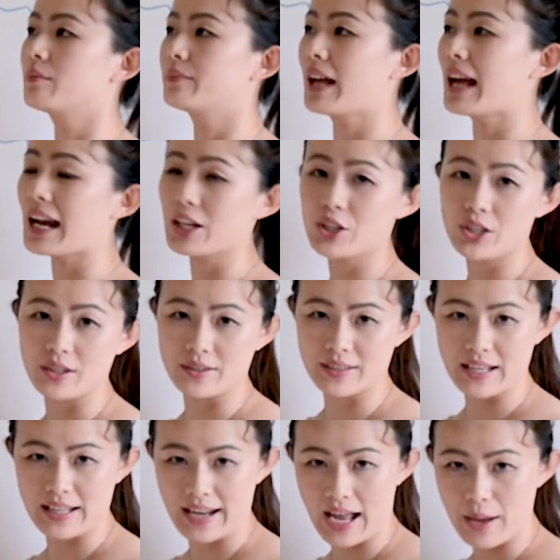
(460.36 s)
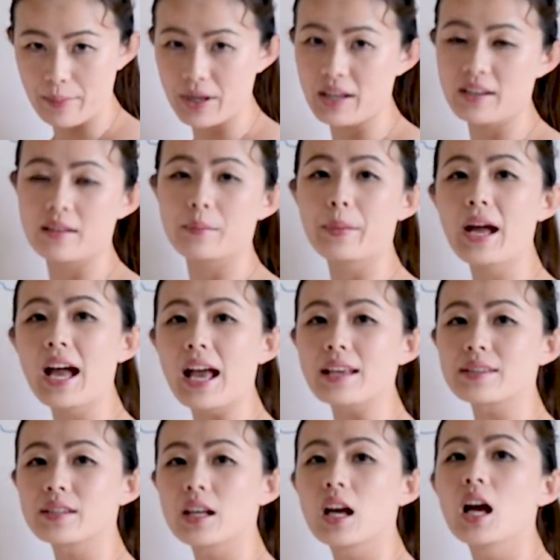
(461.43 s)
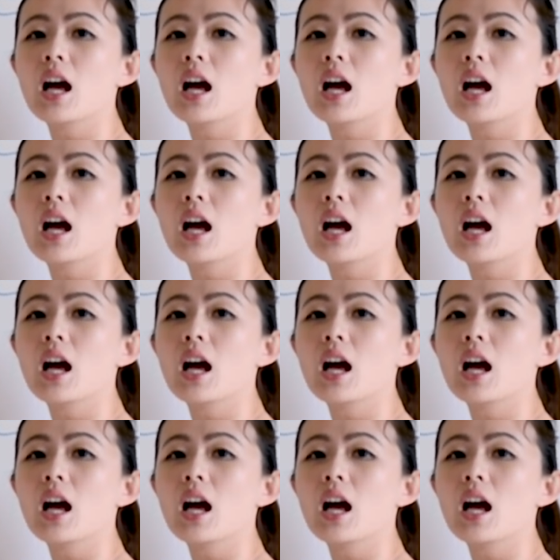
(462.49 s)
actions that happen in the past.